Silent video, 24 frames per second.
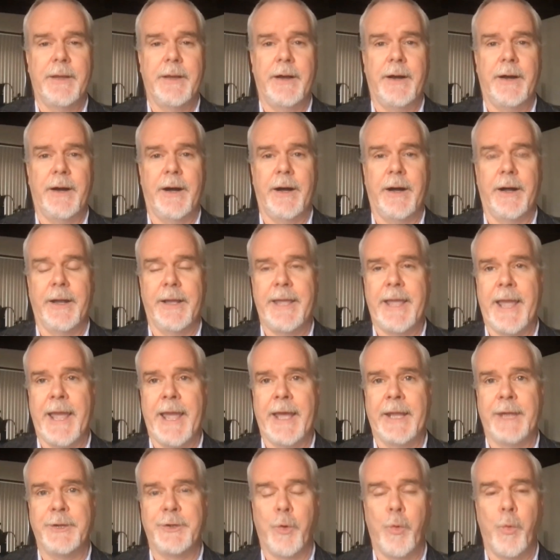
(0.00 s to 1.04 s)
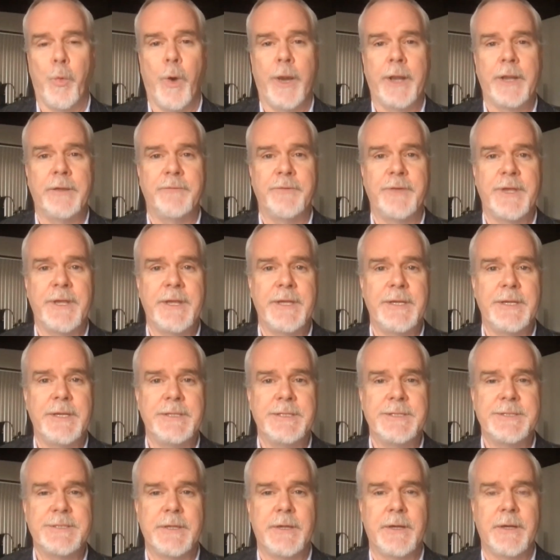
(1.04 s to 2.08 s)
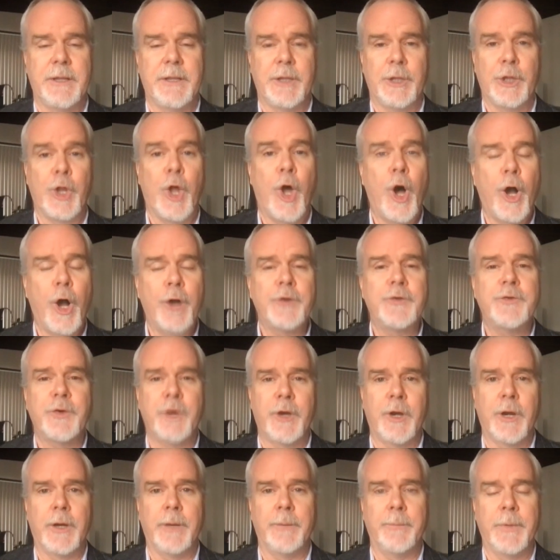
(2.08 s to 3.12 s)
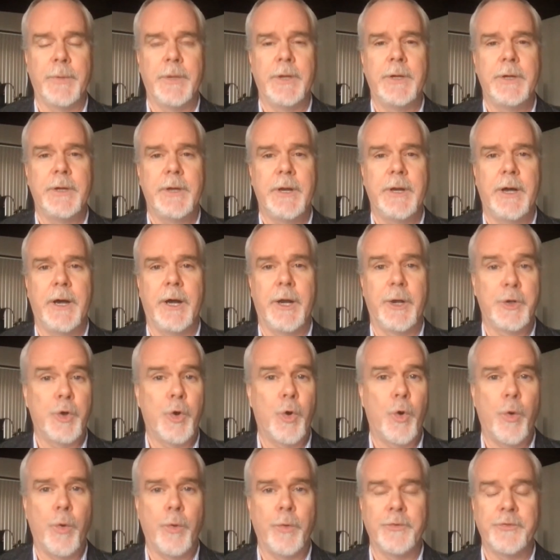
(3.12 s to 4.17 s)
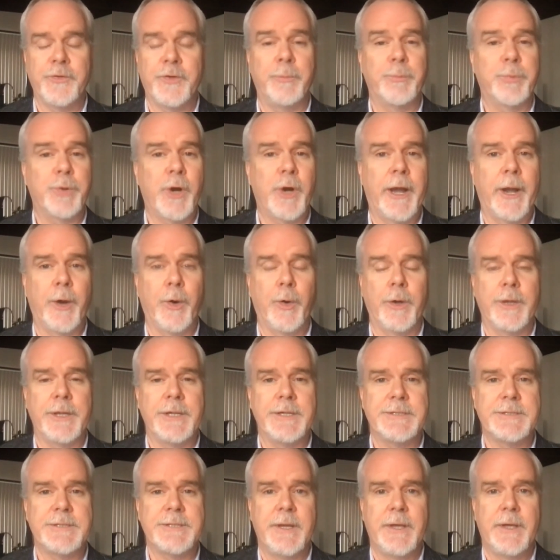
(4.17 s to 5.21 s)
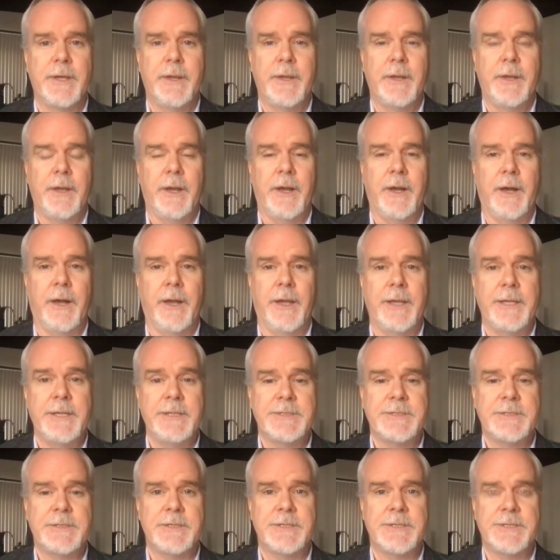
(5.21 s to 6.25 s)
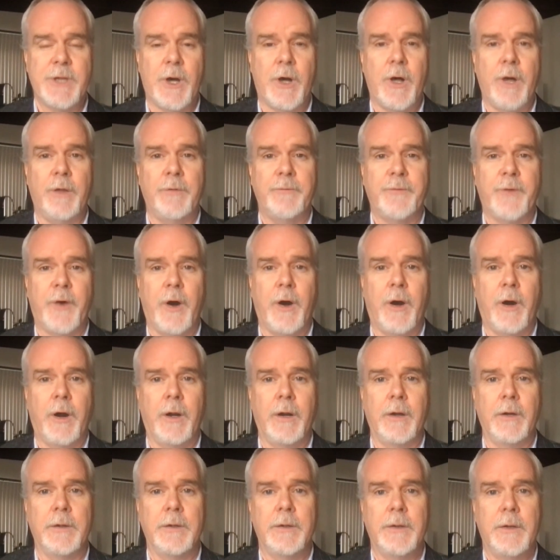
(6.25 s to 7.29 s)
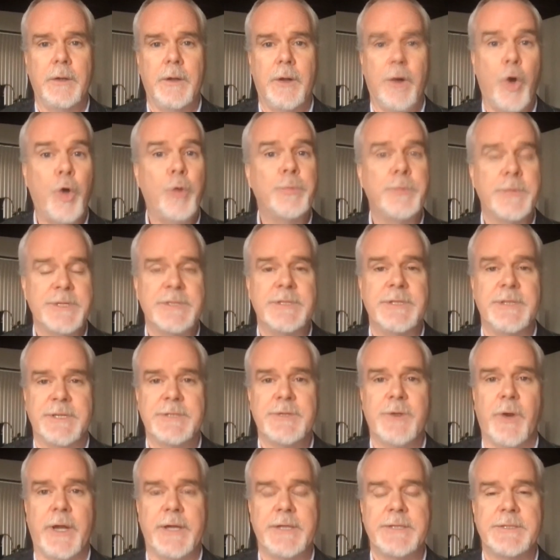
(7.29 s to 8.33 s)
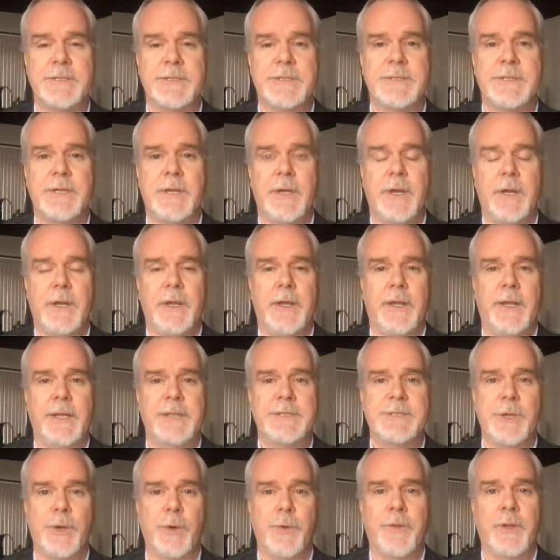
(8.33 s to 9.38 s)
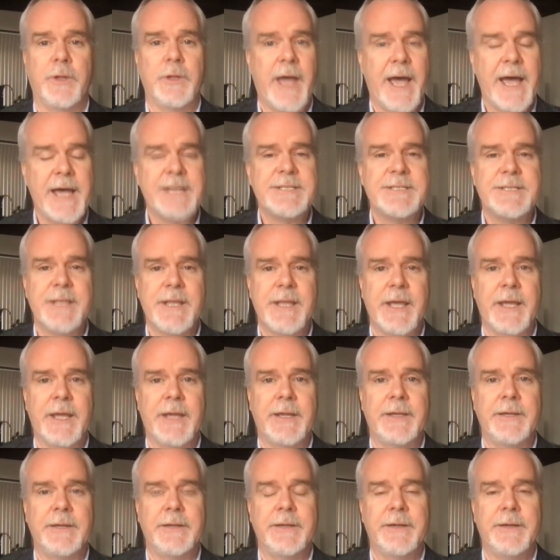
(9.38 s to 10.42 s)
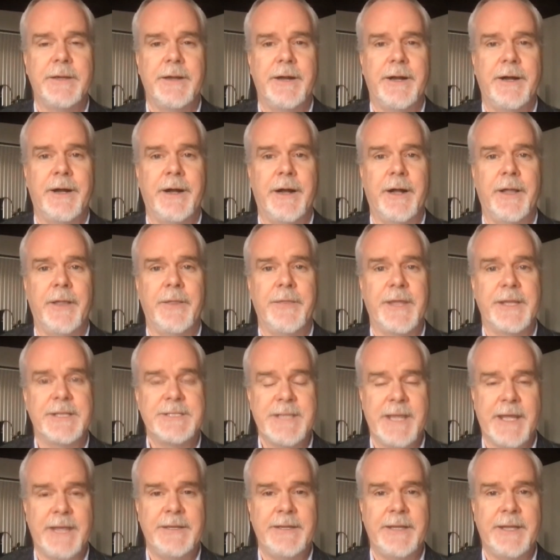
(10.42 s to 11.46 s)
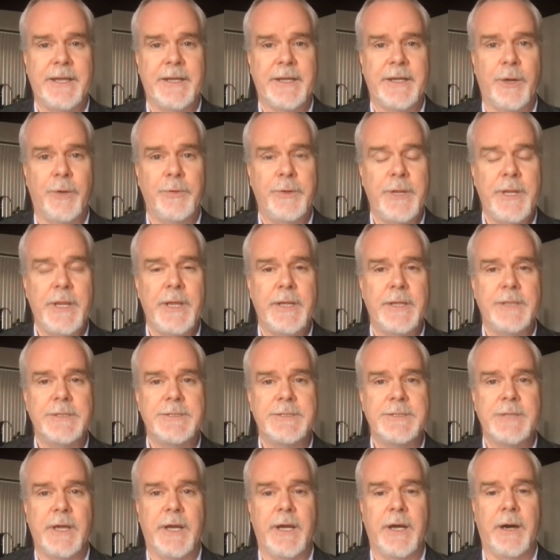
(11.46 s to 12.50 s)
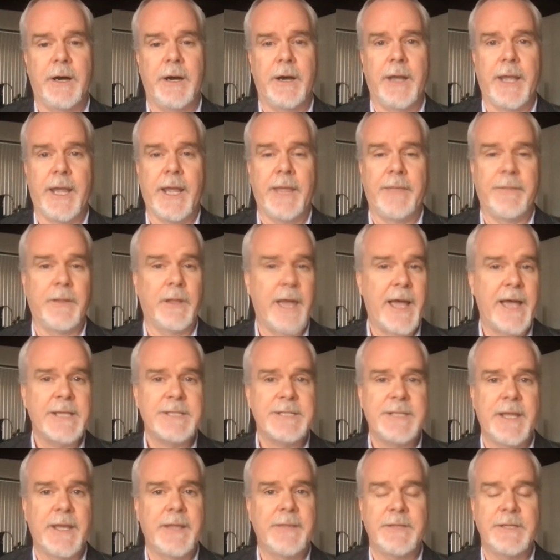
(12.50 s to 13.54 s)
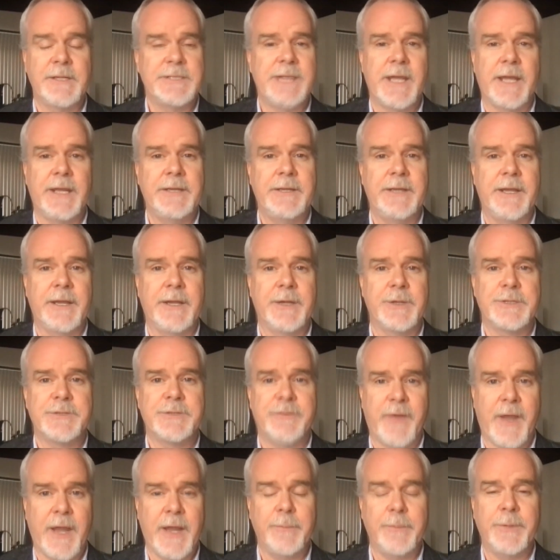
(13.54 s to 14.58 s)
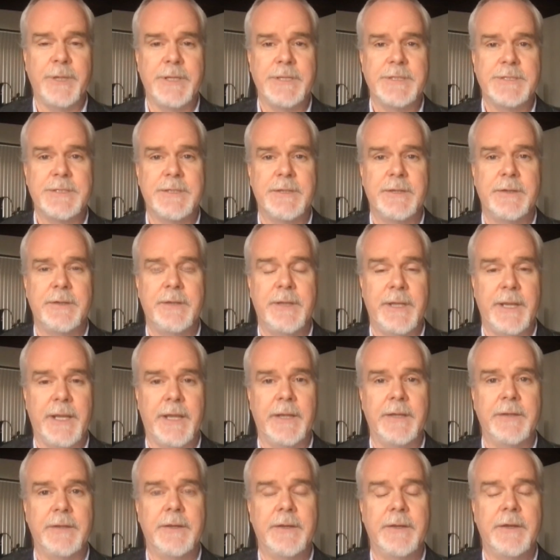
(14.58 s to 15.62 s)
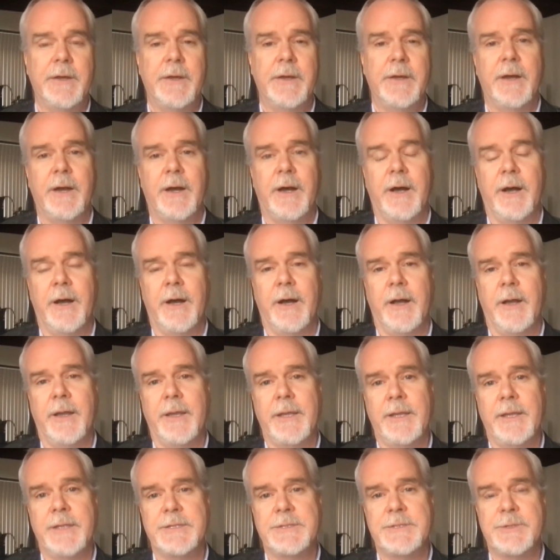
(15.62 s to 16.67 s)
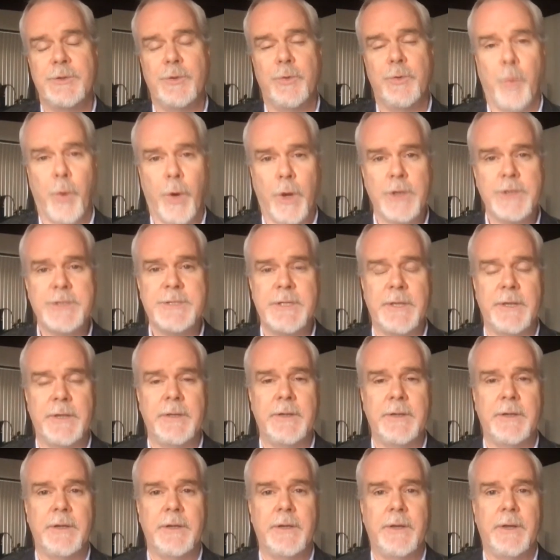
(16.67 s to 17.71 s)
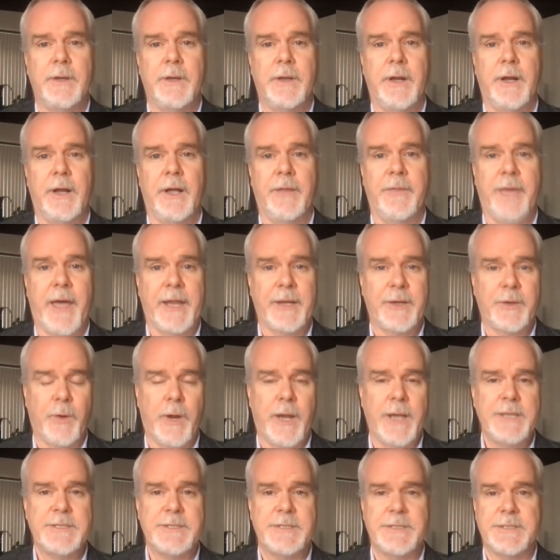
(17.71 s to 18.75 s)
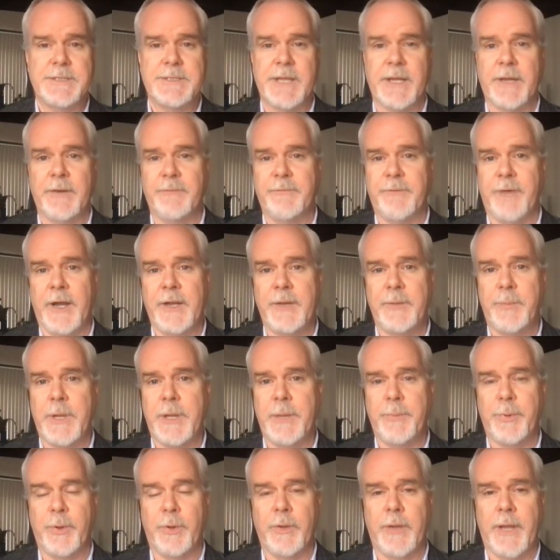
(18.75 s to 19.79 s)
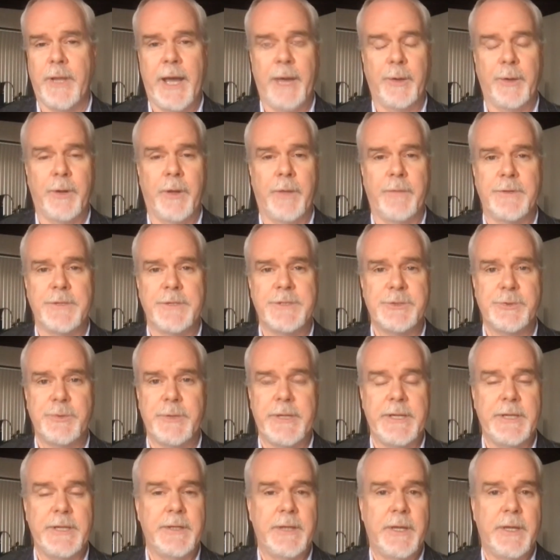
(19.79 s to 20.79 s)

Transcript: Uh, and one of his long-term uh, goals and priorities uh, is to solve our homelessness crisis. And so the last thing uh, that San Diego needs uh, and the last thing that San Diego's families need uh, is to worsen uh, that crisis and find people out on the street.